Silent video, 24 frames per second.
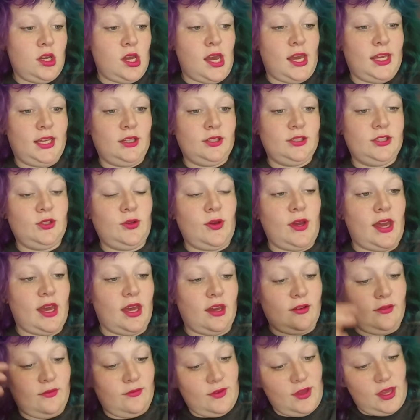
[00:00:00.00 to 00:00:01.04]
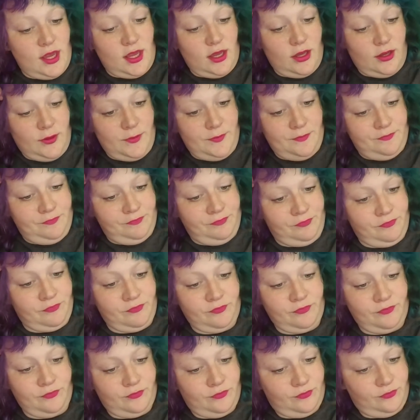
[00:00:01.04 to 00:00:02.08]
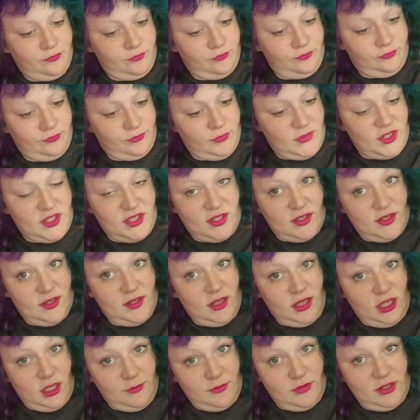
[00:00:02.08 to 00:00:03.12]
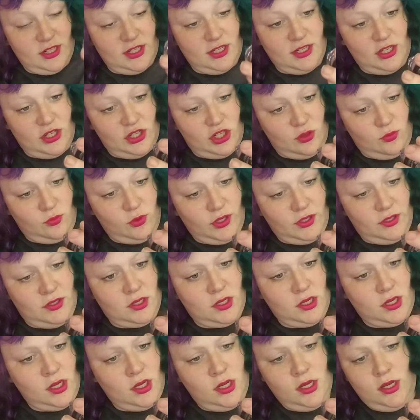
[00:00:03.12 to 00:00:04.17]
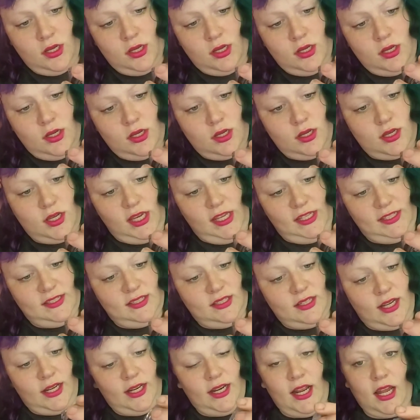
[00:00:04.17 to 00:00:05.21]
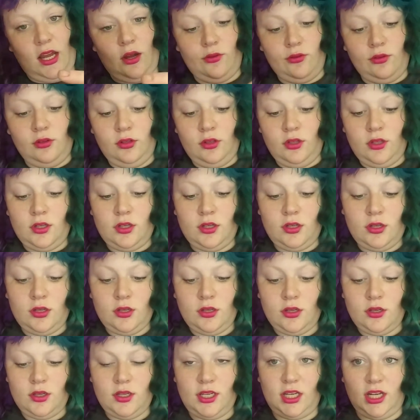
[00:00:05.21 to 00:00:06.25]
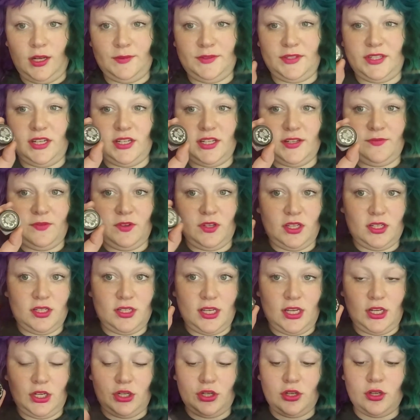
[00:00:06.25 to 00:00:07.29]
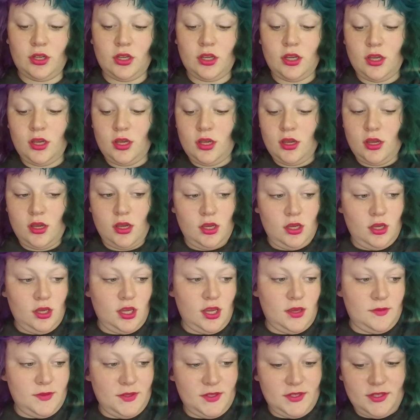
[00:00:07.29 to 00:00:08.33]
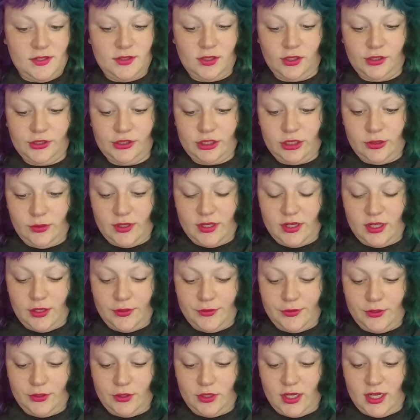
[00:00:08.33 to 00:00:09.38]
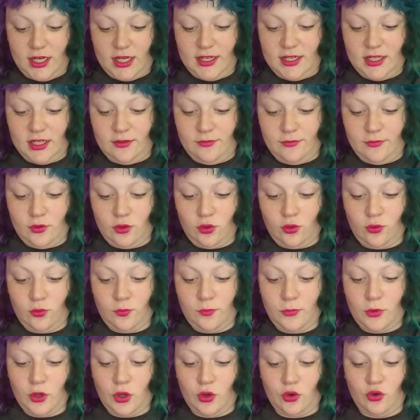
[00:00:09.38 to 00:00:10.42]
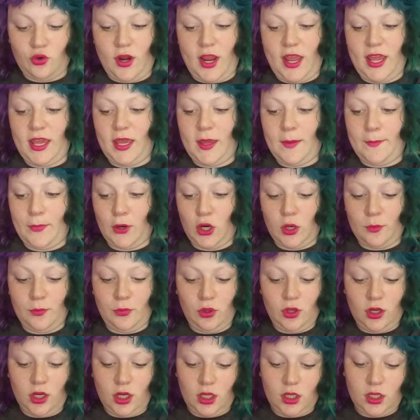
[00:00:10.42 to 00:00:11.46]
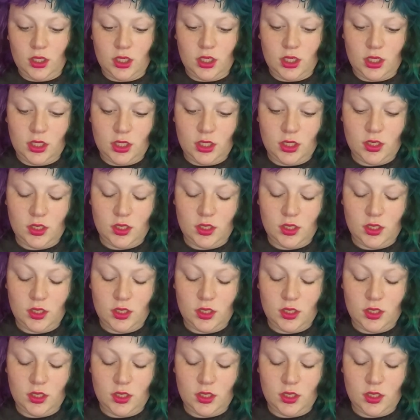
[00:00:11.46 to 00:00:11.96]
i also have a um this is a limited edition one it's night owl it comes in a different container and this is also another kind of gray purple color